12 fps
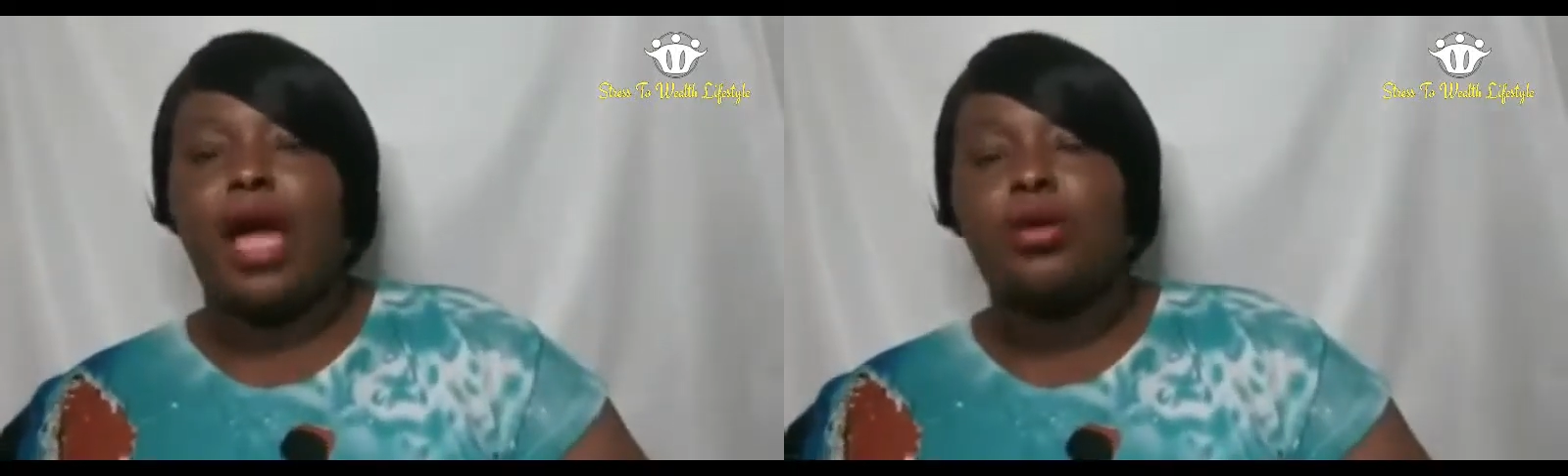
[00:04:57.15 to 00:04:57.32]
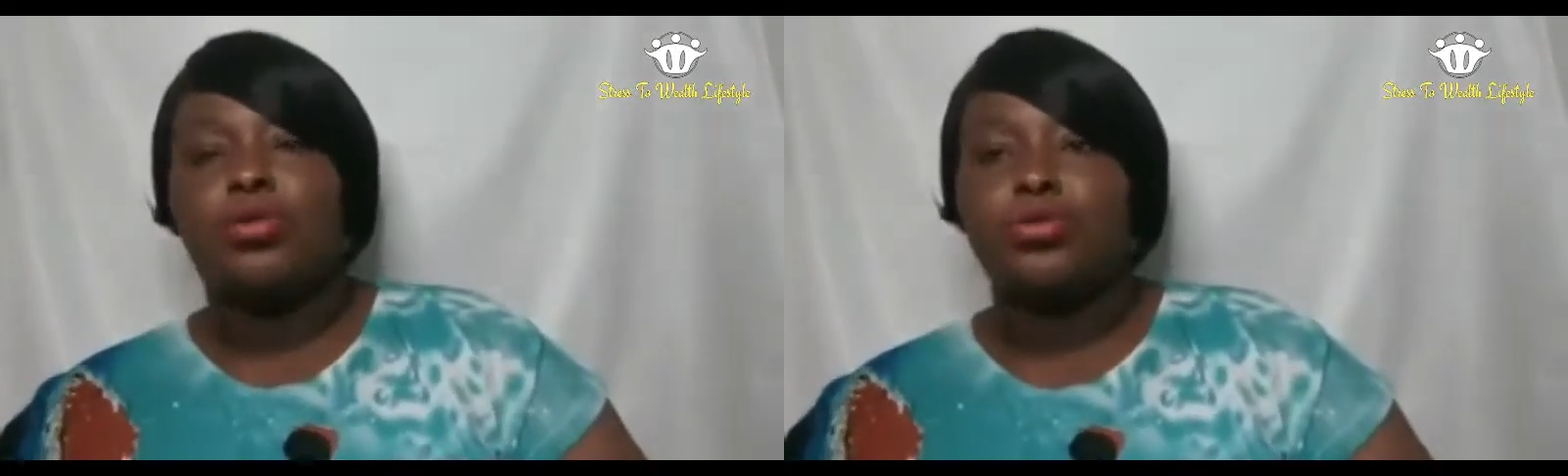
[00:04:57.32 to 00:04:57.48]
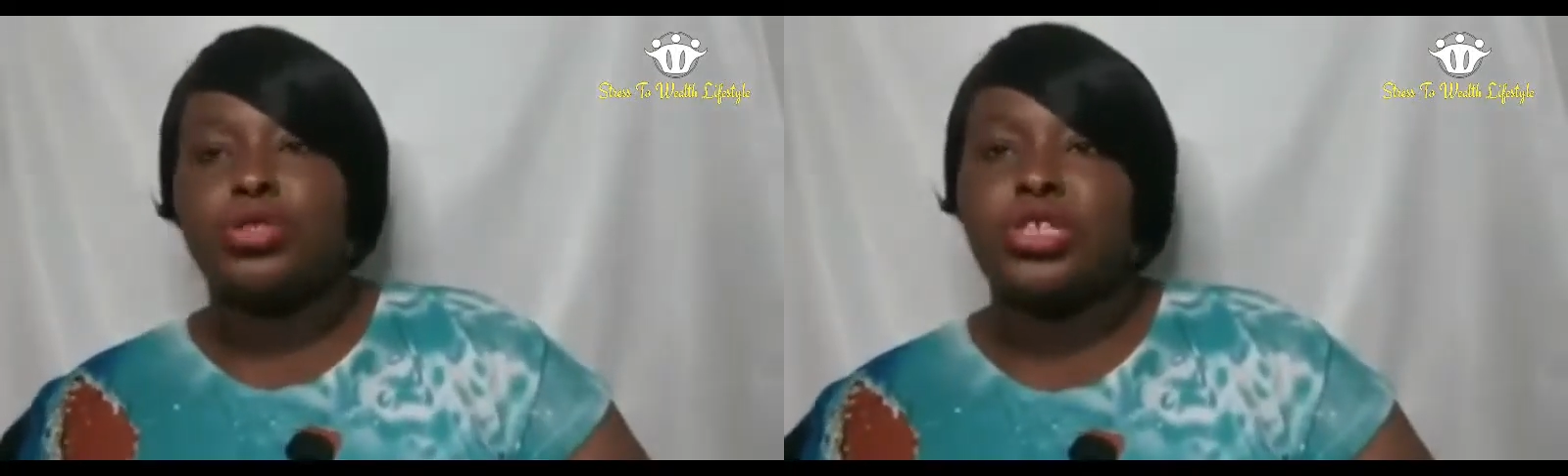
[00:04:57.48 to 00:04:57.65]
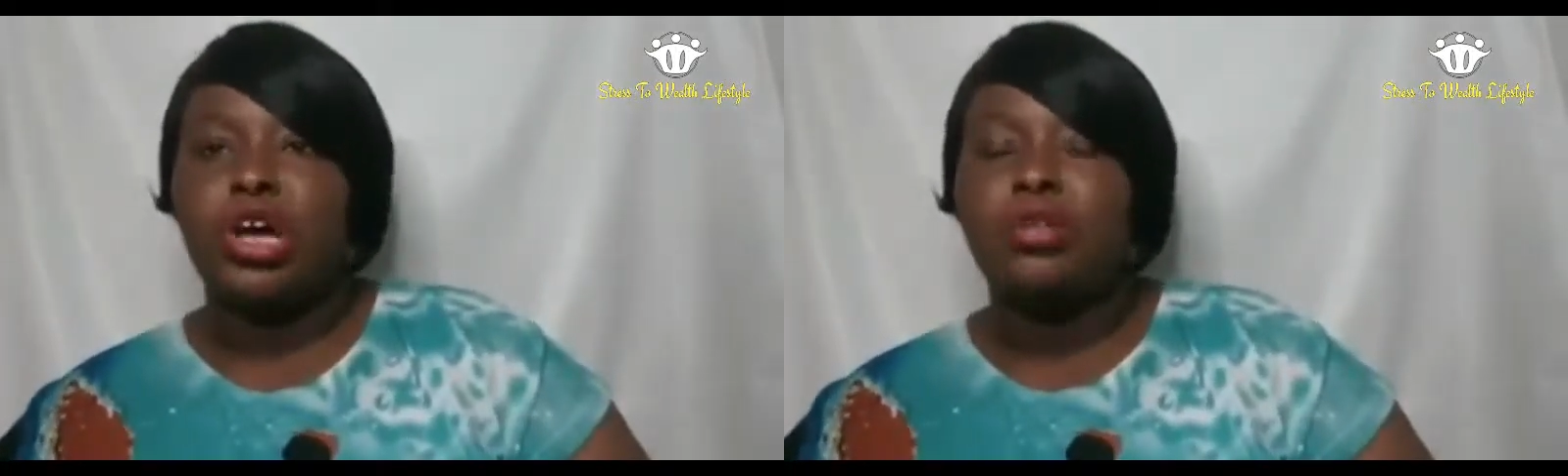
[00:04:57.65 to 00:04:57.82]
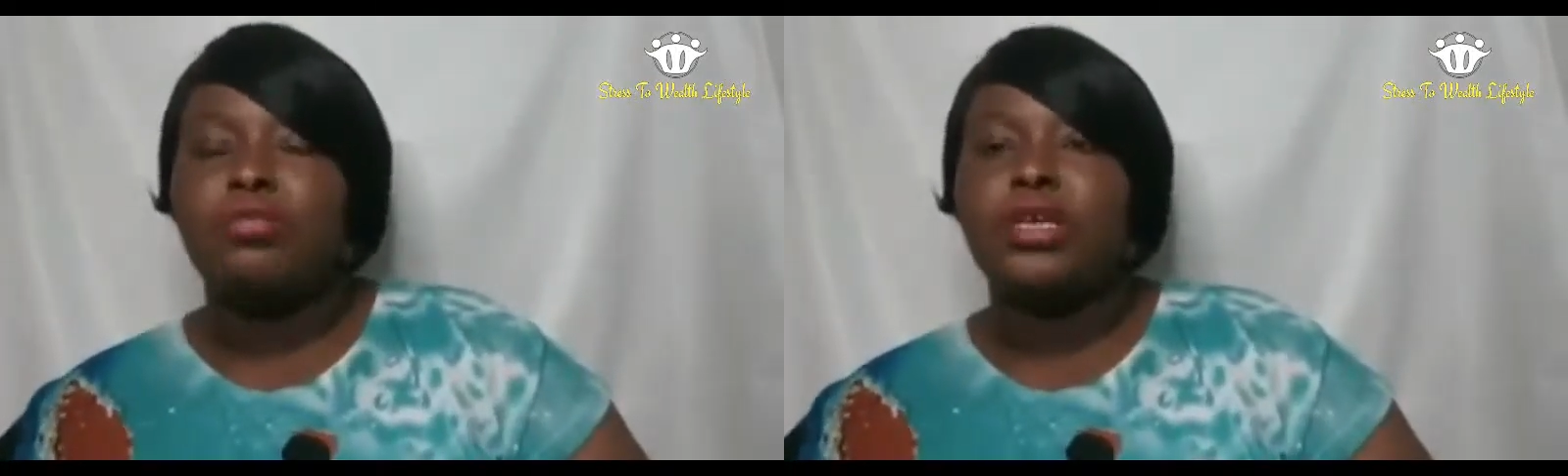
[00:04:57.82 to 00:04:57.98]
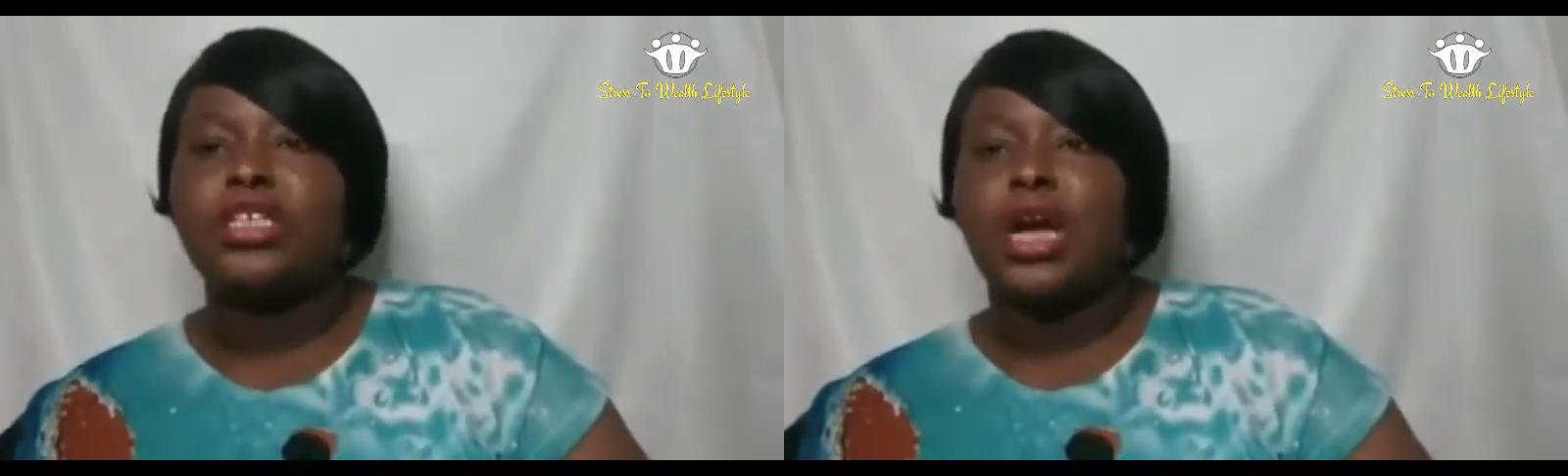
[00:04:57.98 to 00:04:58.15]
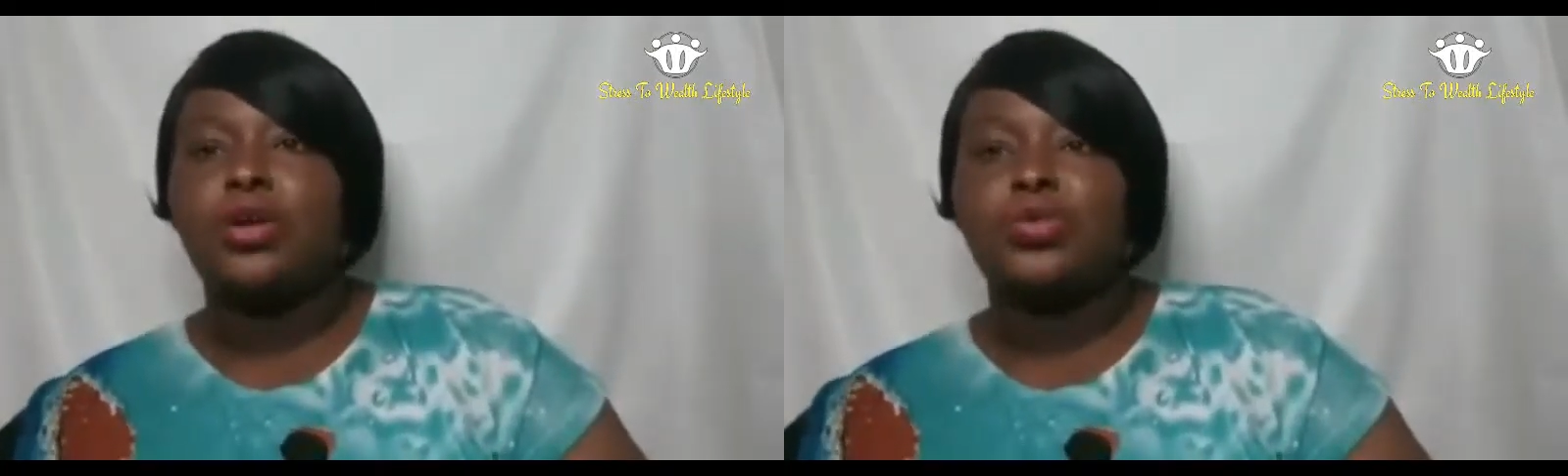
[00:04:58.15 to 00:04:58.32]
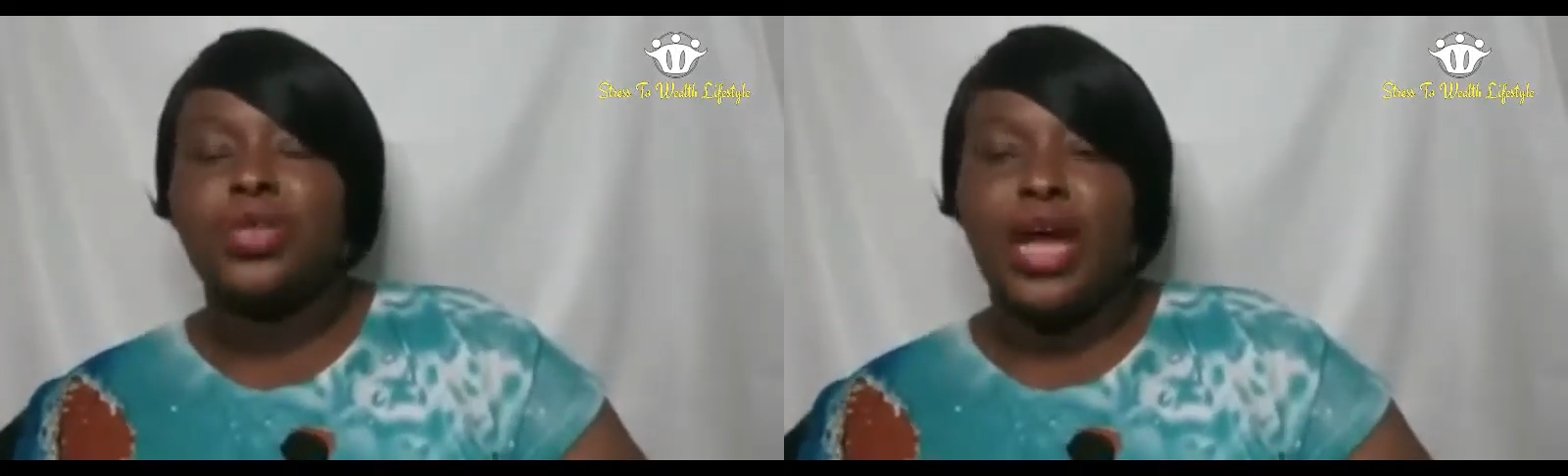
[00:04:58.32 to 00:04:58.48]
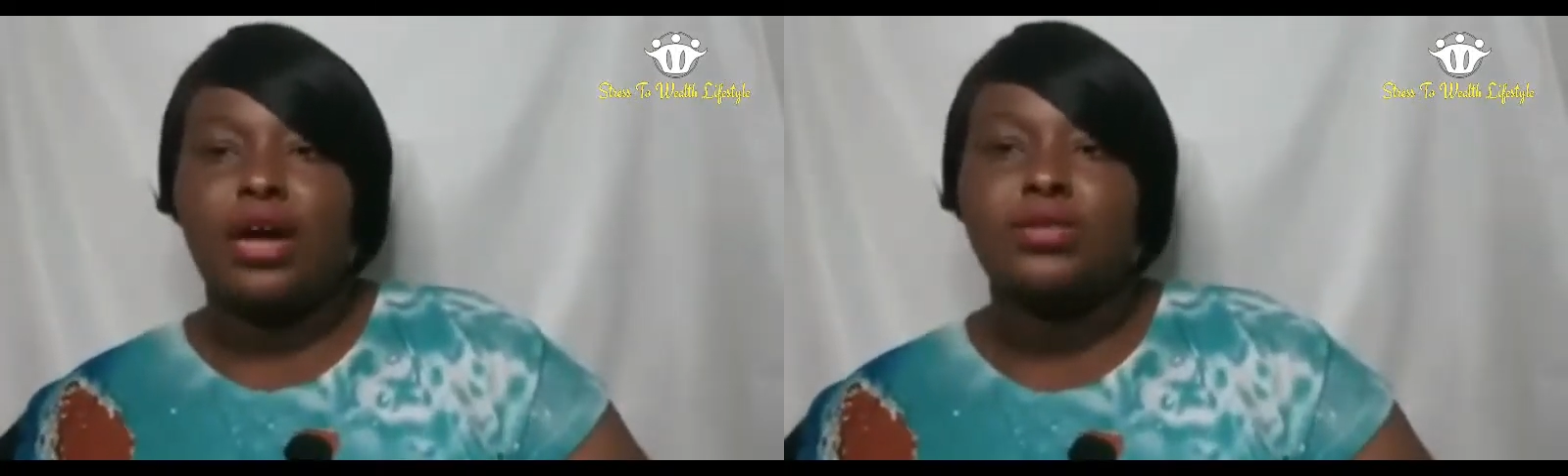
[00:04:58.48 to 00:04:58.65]
I go to South Beach, I
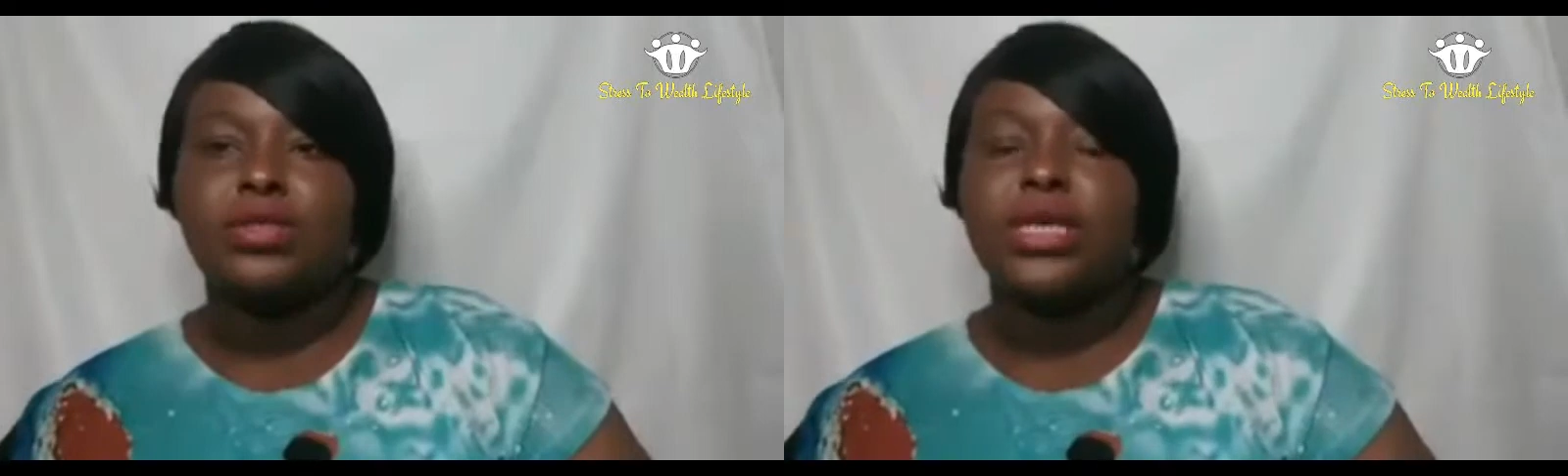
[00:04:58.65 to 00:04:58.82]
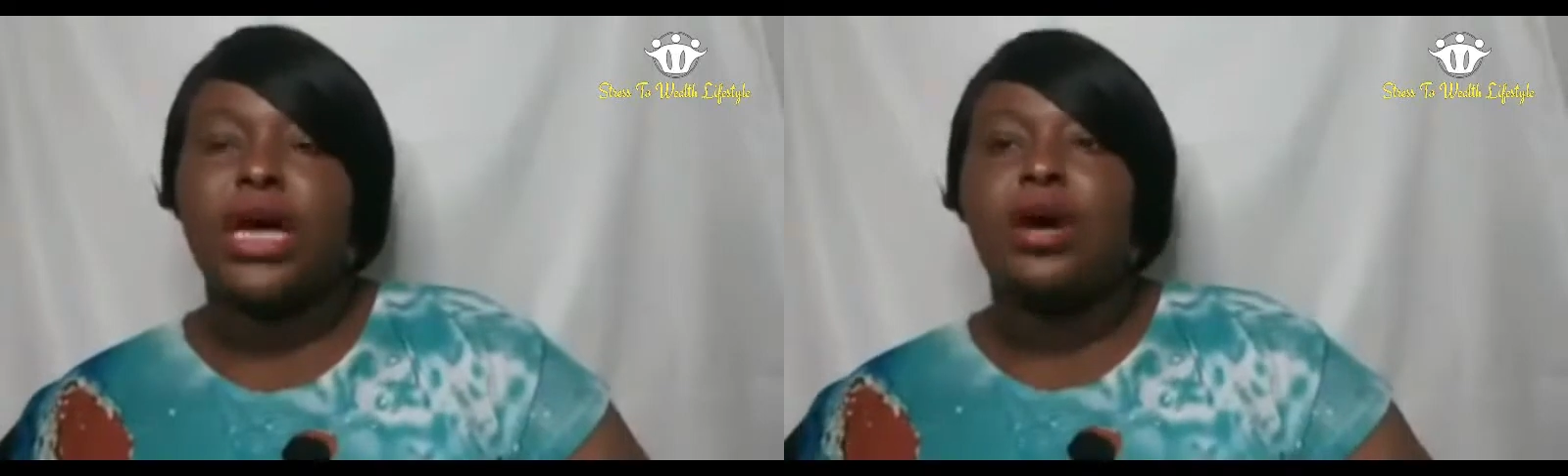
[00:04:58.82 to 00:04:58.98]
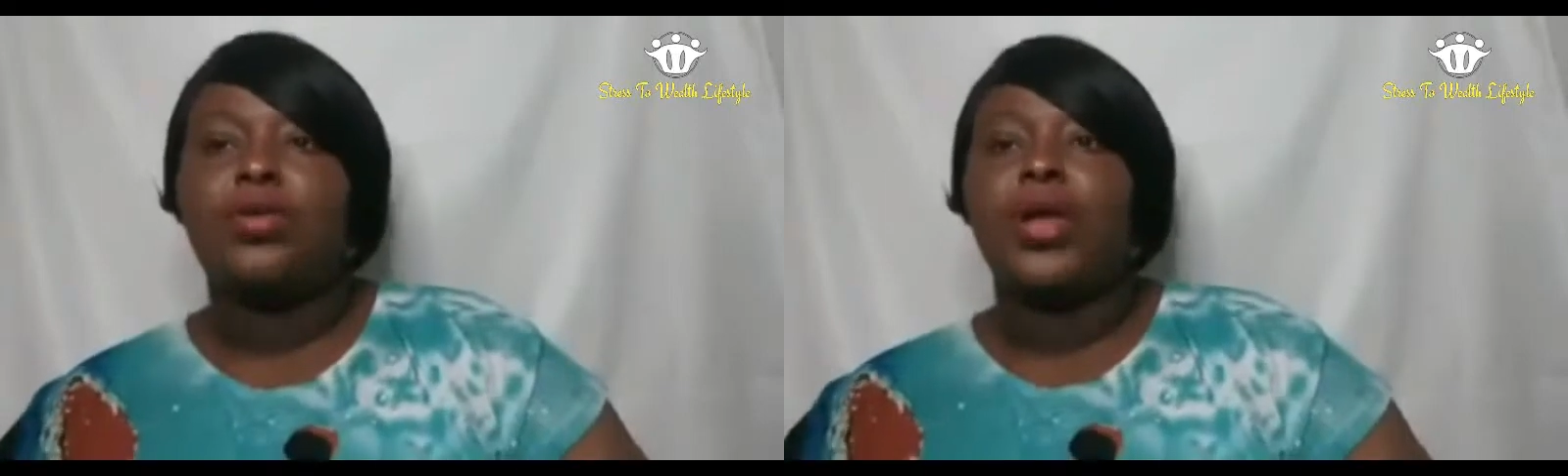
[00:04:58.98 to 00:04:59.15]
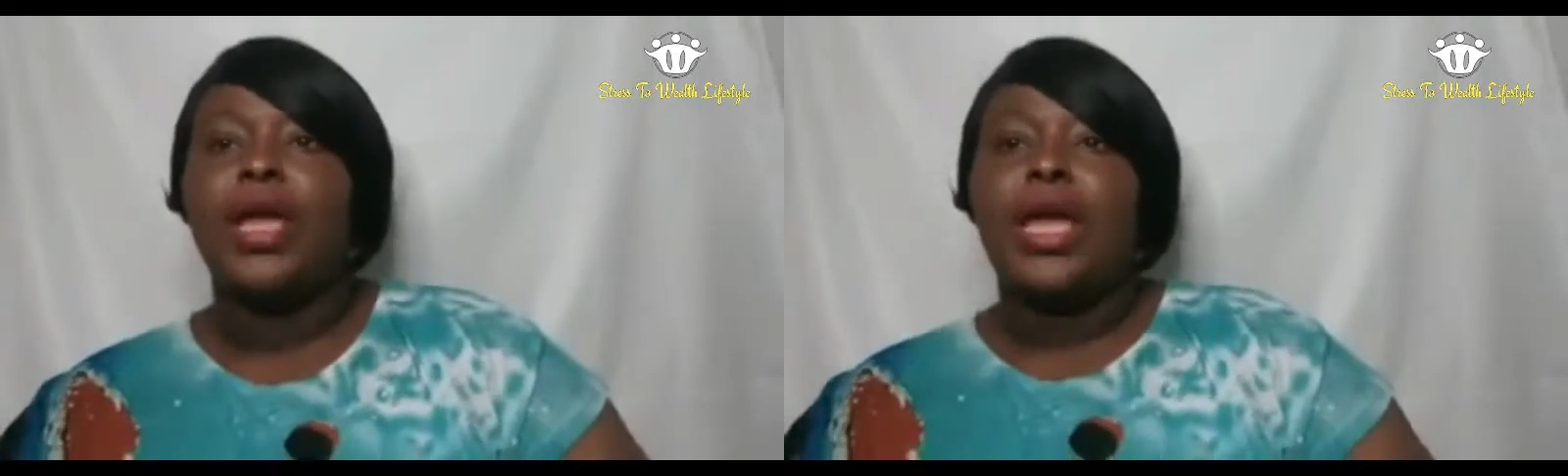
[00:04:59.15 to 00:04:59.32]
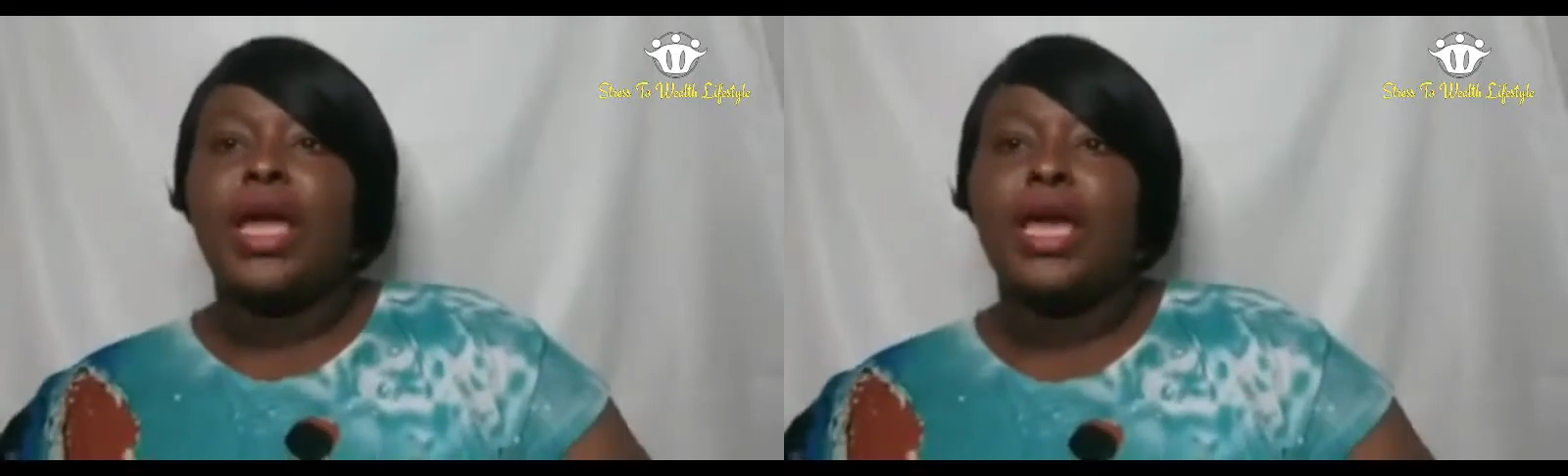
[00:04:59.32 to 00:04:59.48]
go downtown,